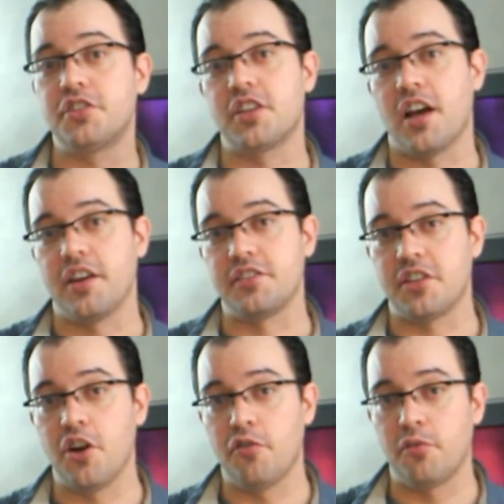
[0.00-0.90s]
size to
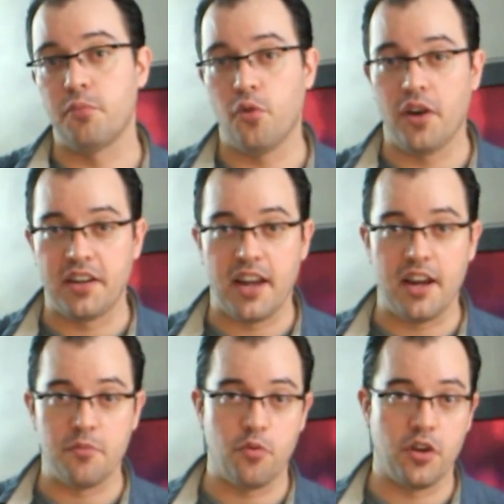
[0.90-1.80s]
go from point A
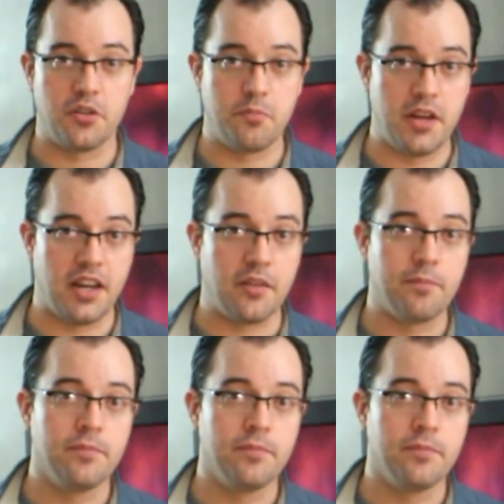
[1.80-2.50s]
to point B.